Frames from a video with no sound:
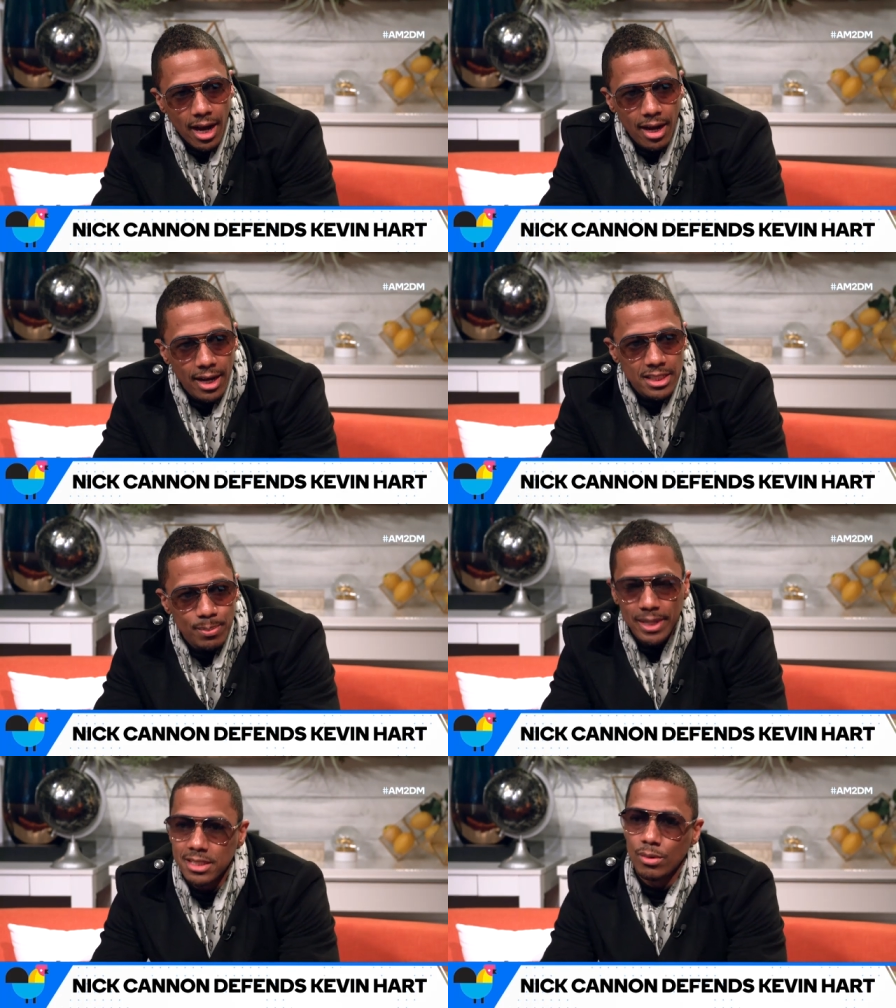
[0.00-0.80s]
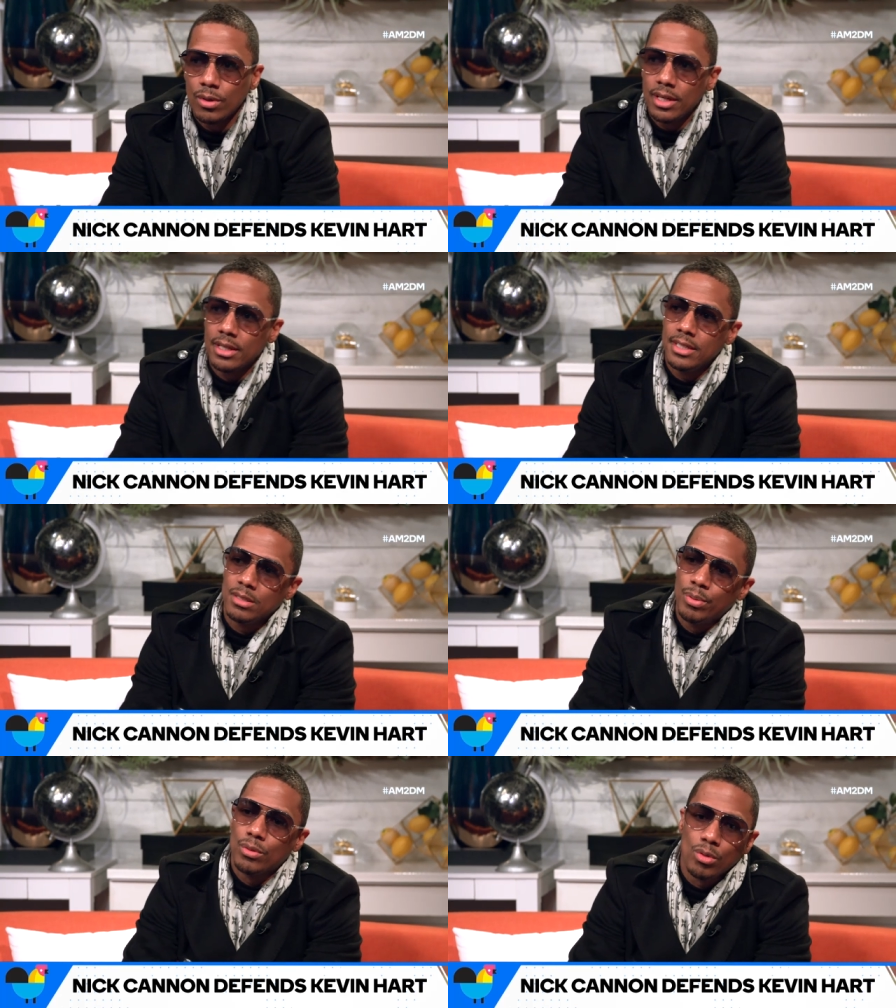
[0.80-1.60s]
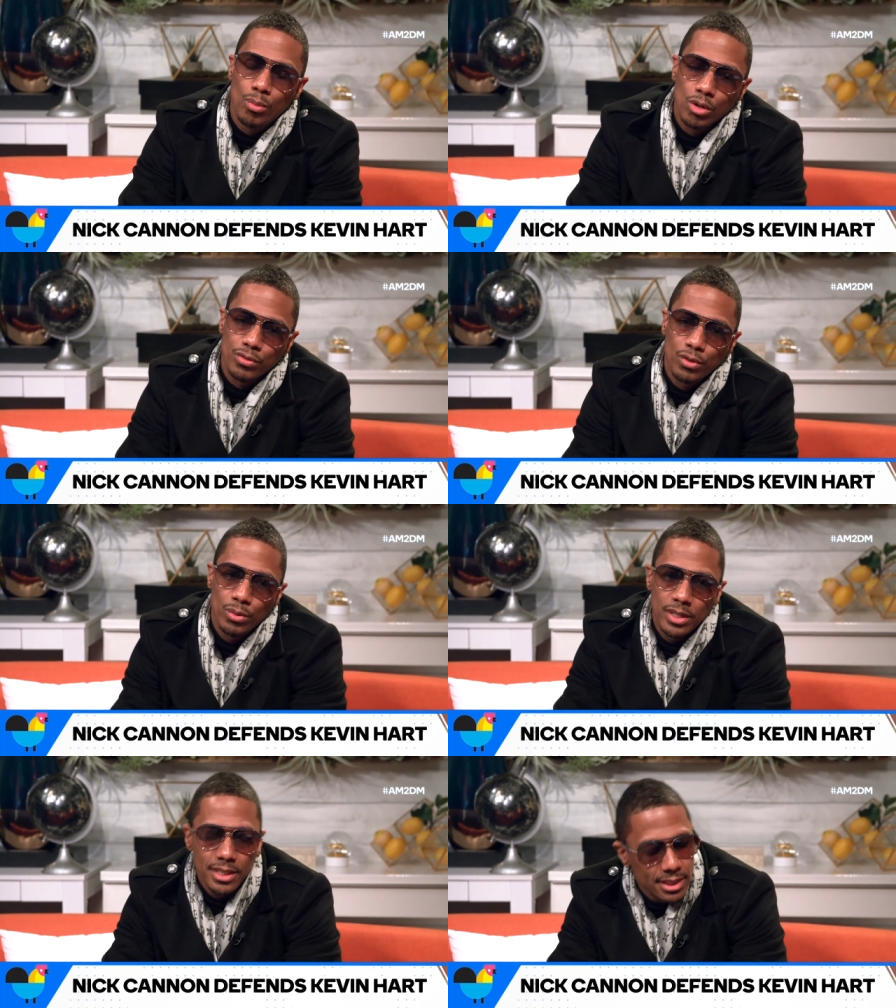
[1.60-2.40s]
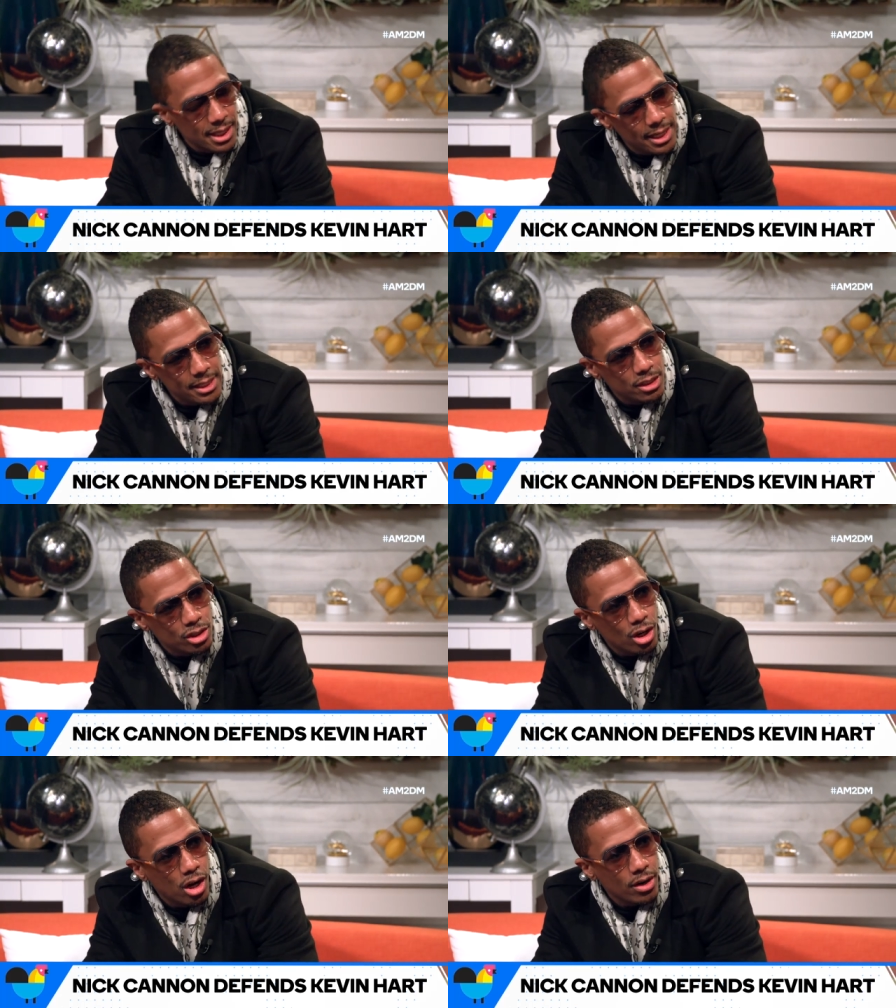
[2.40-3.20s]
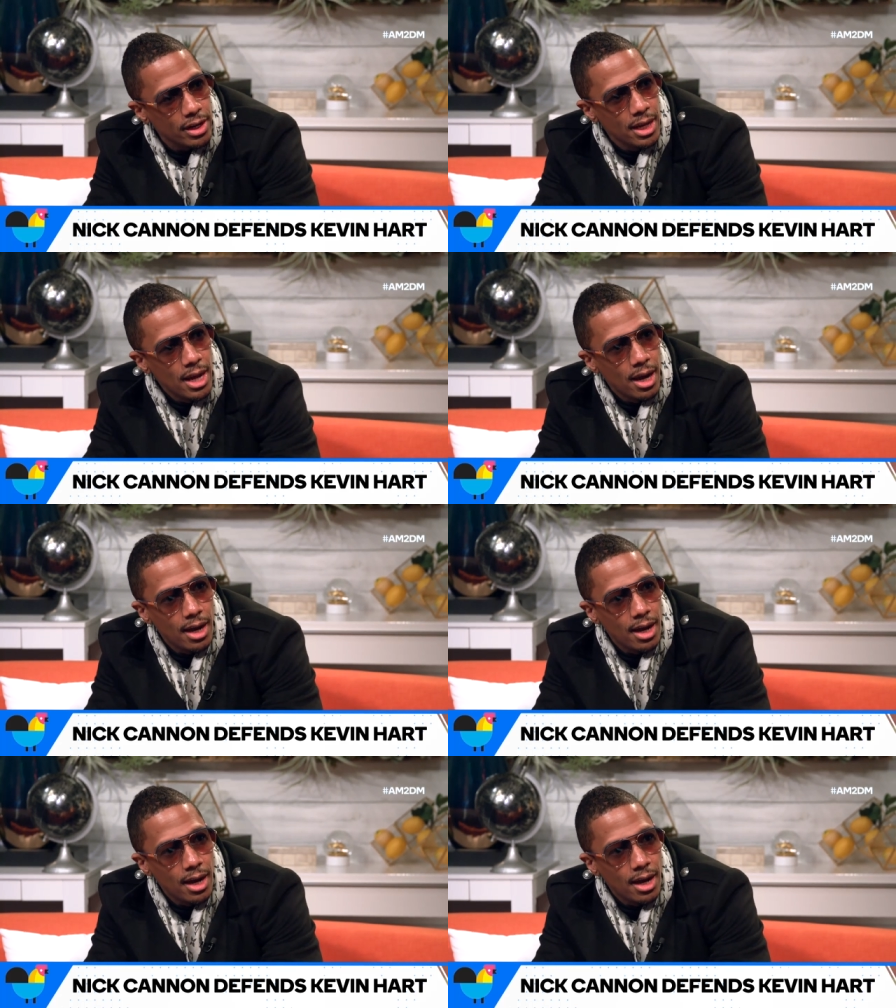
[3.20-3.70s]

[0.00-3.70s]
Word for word: especially when he's been remorseful, when he said he's sorry.